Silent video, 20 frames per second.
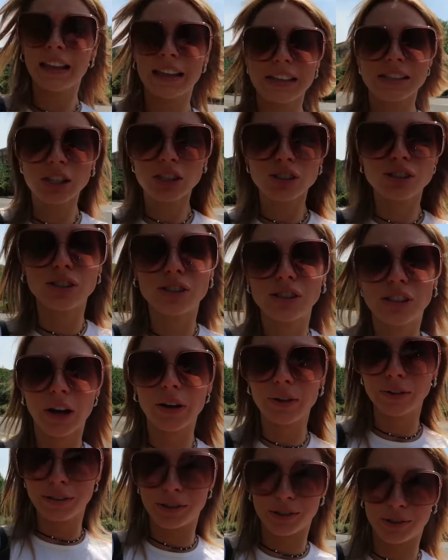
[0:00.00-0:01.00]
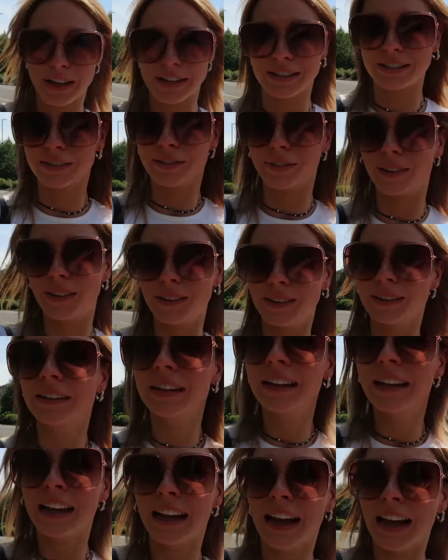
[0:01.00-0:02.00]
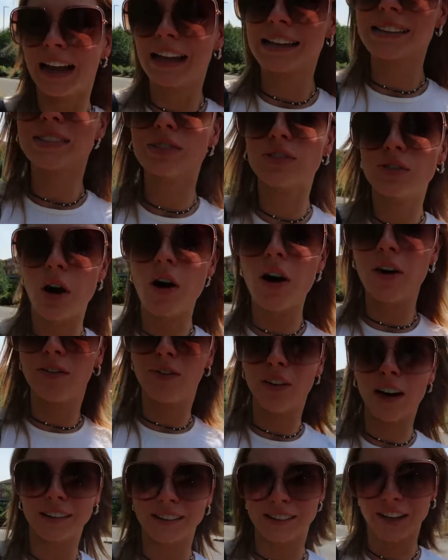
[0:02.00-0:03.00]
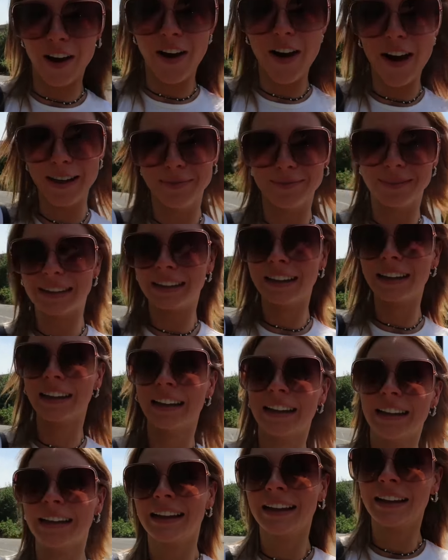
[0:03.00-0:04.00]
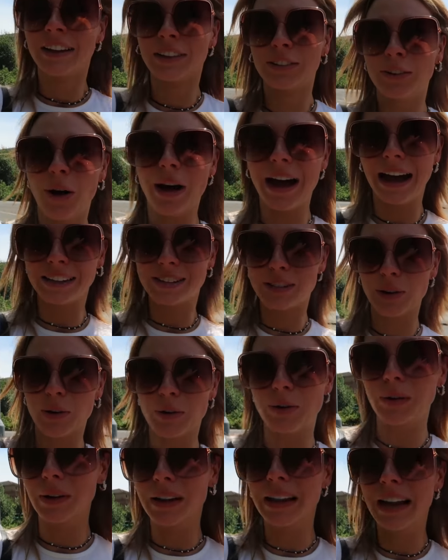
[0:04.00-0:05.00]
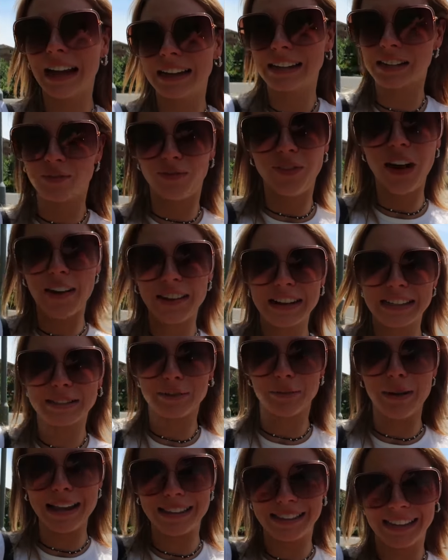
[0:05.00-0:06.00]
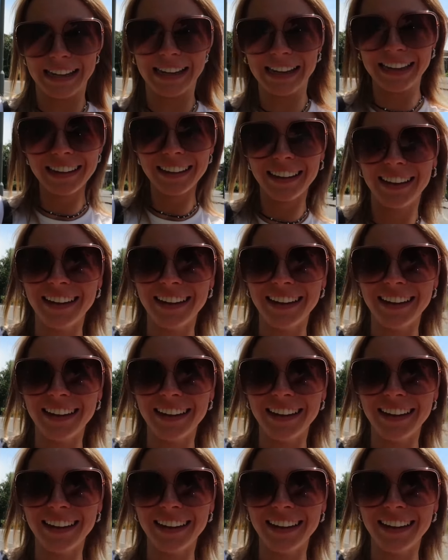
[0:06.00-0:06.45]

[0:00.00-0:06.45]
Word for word: It's just so stressful. It's not a fun time. Not at all. And it's very sweaty.